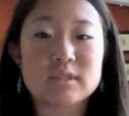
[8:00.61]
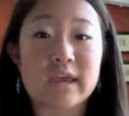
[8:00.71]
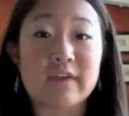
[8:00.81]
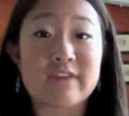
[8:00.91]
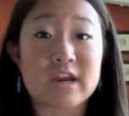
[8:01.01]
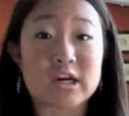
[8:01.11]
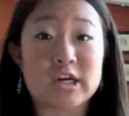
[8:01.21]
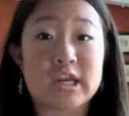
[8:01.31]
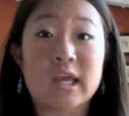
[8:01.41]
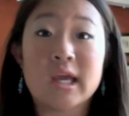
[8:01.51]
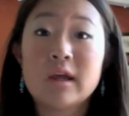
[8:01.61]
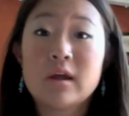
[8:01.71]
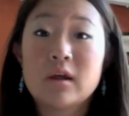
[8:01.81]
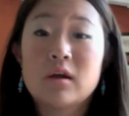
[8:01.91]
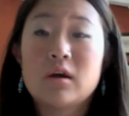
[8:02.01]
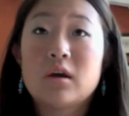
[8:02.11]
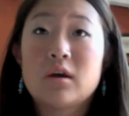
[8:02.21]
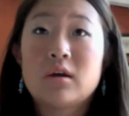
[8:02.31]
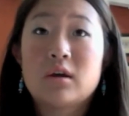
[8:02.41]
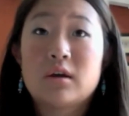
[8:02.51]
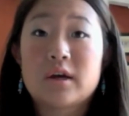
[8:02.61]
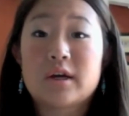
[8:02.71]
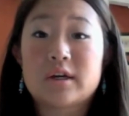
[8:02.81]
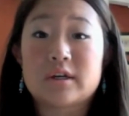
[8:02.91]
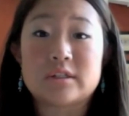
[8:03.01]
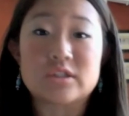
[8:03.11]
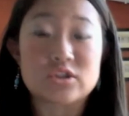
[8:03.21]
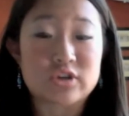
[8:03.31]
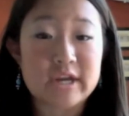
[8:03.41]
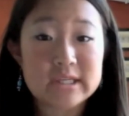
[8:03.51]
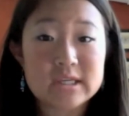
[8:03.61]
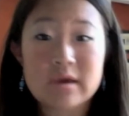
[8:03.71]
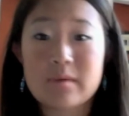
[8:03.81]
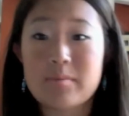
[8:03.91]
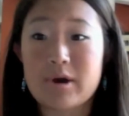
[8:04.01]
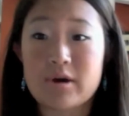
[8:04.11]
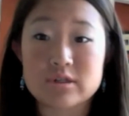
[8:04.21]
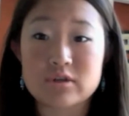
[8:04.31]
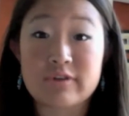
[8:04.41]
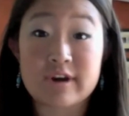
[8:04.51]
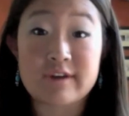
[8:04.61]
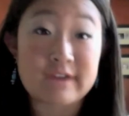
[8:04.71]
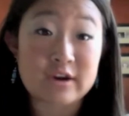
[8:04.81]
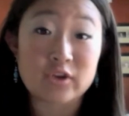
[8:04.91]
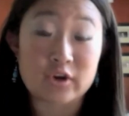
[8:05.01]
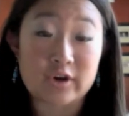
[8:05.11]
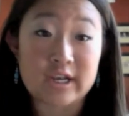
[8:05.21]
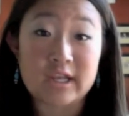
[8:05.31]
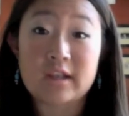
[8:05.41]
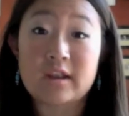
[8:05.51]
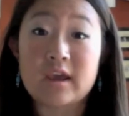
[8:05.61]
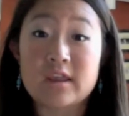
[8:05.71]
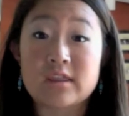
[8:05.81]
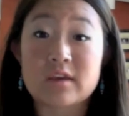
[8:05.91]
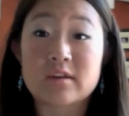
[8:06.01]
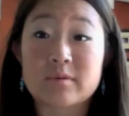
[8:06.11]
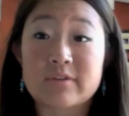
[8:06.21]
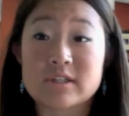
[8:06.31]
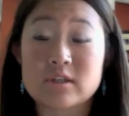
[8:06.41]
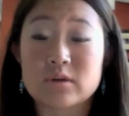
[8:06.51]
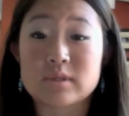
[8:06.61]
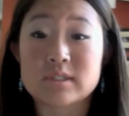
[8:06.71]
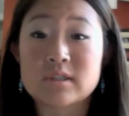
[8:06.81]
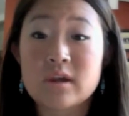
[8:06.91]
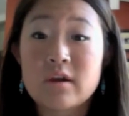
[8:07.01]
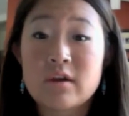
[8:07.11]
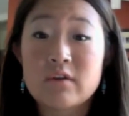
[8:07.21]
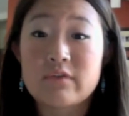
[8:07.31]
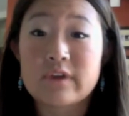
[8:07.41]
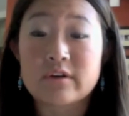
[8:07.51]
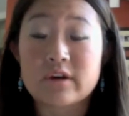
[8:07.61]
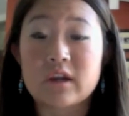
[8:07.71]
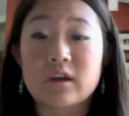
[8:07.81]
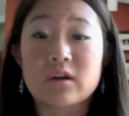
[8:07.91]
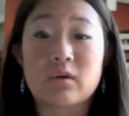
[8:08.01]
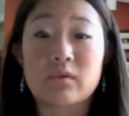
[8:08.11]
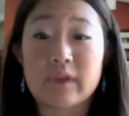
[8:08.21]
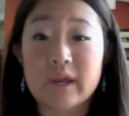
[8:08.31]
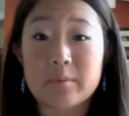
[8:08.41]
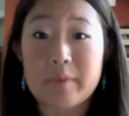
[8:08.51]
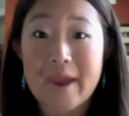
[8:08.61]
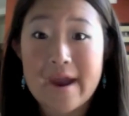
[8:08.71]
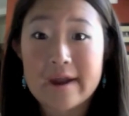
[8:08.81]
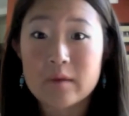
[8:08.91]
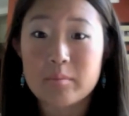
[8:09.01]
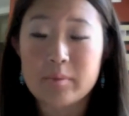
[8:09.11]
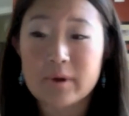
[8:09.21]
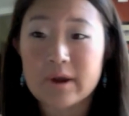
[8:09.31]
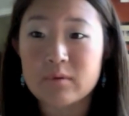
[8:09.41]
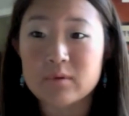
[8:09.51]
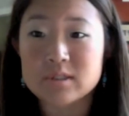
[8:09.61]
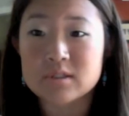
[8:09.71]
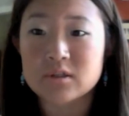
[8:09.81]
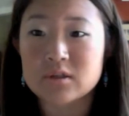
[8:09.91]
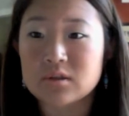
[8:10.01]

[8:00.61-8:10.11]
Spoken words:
like very strict but also very fair in their grading, and the other professor was very, you know, laid back, but it was